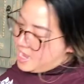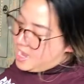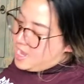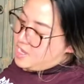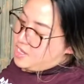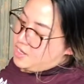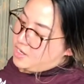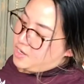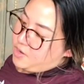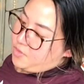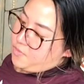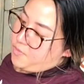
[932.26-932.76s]

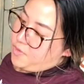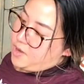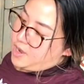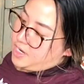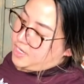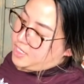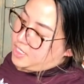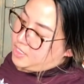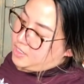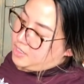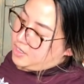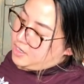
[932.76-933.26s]
You can
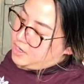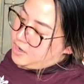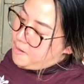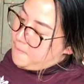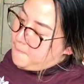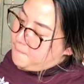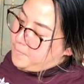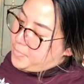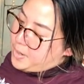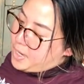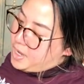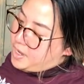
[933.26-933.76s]
walk your
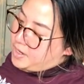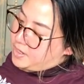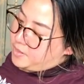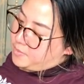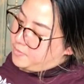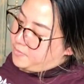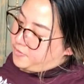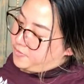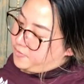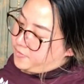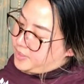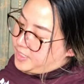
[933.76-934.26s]

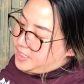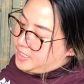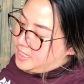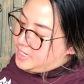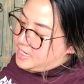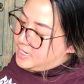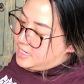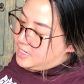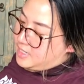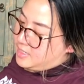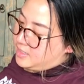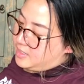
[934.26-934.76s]
bottom foot
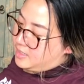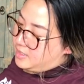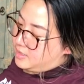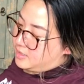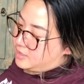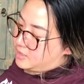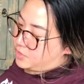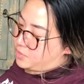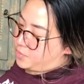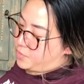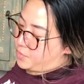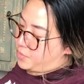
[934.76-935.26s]
in
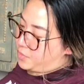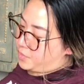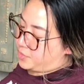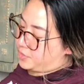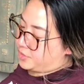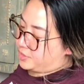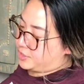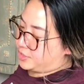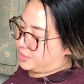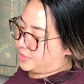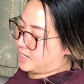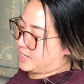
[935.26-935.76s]

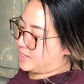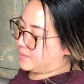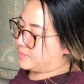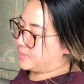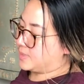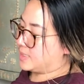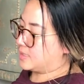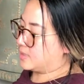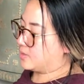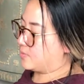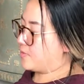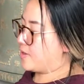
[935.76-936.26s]
towards your
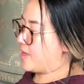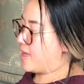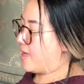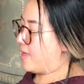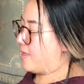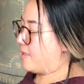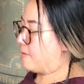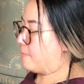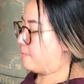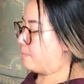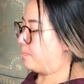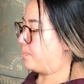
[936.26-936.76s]
hips as
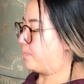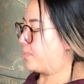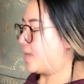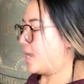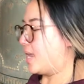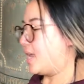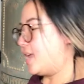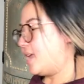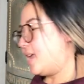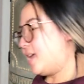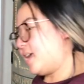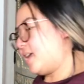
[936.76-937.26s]
well.
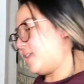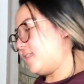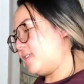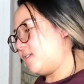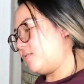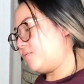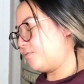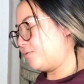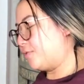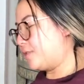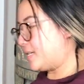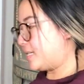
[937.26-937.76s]
And
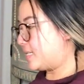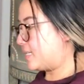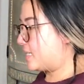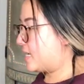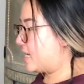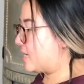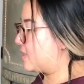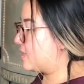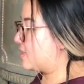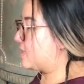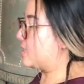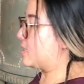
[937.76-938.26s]
then
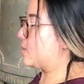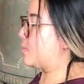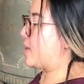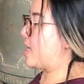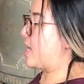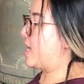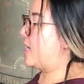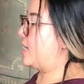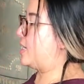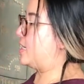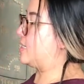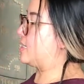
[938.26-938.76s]
reset the
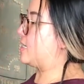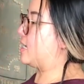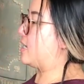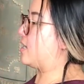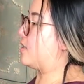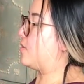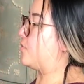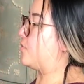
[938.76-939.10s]
spine, take a